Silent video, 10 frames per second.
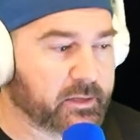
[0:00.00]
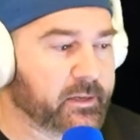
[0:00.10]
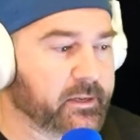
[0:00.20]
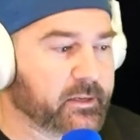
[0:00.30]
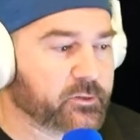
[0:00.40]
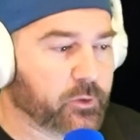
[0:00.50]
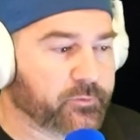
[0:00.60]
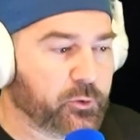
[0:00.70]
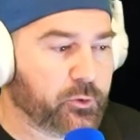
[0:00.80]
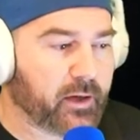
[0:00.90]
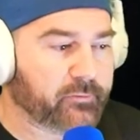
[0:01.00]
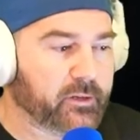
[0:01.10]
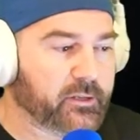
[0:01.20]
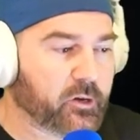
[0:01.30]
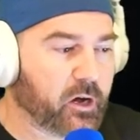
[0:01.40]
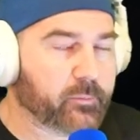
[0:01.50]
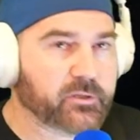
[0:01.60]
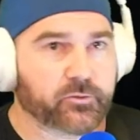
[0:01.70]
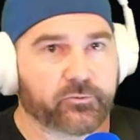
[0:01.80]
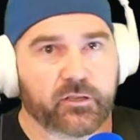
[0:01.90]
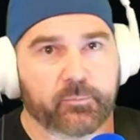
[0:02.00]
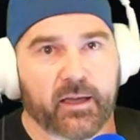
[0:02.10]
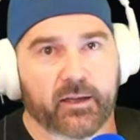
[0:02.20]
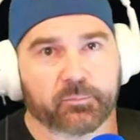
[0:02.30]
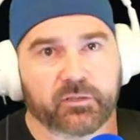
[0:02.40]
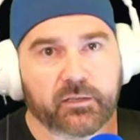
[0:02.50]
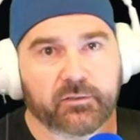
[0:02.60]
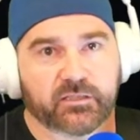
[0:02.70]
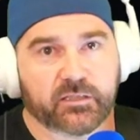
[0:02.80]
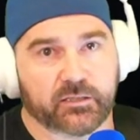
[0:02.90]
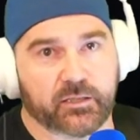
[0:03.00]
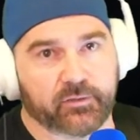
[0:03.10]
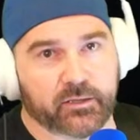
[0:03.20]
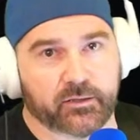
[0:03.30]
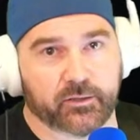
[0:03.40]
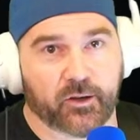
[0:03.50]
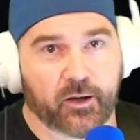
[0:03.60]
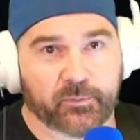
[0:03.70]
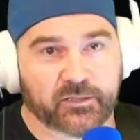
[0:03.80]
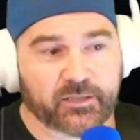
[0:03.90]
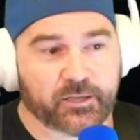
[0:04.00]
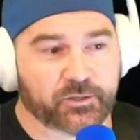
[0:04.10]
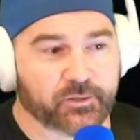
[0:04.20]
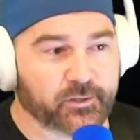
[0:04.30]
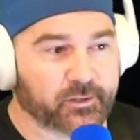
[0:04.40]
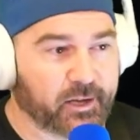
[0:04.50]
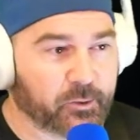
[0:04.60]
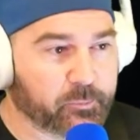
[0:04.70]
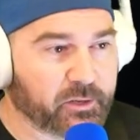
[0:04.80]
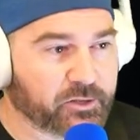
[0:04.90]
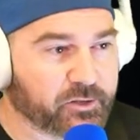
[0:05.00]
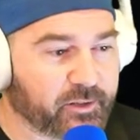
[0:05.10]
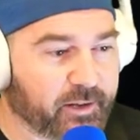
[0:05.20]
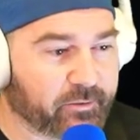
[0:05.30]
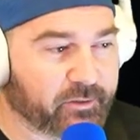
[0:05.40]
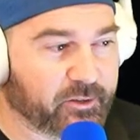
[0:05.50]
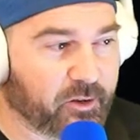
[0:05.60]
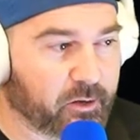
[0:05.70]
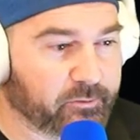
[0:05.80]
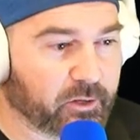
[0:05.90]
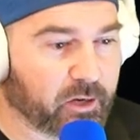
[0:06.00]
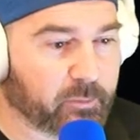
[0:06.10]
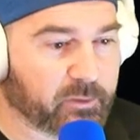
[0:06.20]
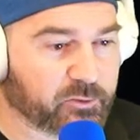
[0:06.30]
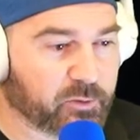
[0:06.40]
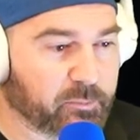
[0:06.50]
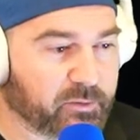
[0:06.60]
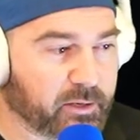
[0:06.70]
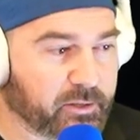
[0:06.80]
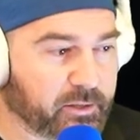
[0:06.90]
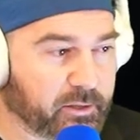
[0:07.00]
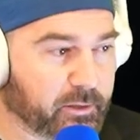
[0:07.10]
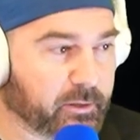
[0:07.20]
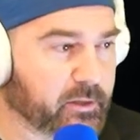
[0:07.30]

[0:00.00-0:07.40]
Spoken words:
So if you do have any comments or feedback, please leave it in the comments section, and I will make sure that I read all of your comments when I'm done here.